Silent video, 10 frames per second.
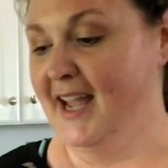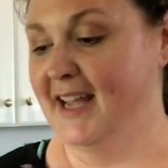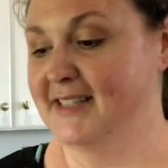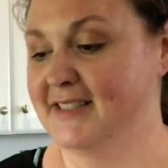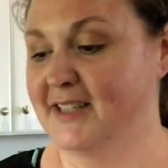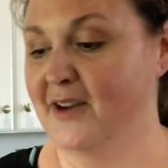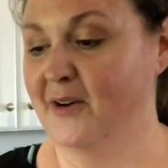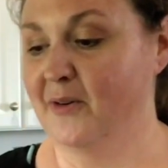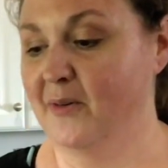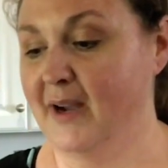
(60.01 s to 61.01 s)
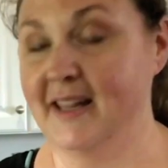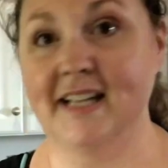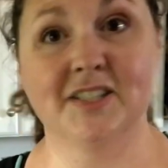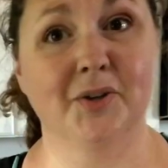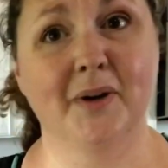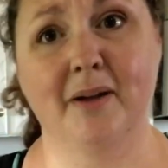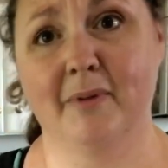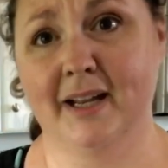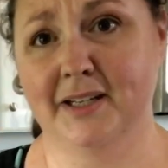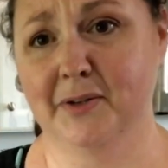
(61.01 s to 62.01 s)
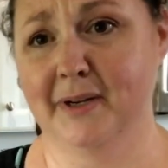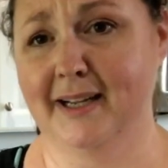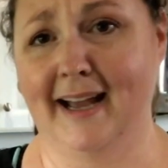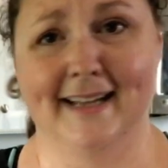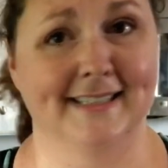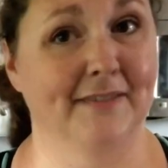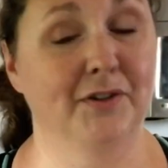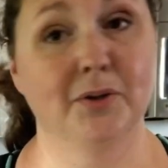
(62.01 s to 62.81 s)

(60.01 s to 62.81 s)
And that's a great way to do it, guys.